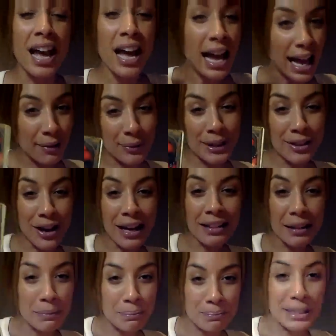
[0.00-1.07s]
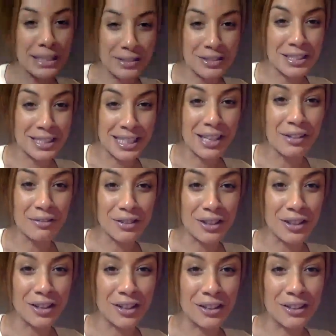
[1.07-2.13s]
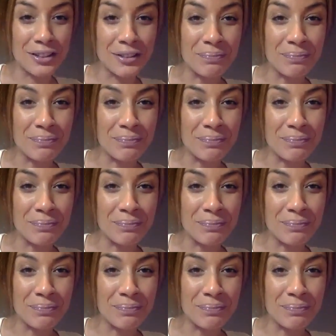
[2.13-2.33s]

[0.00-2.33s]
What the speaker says: And we got the Be Yourself card.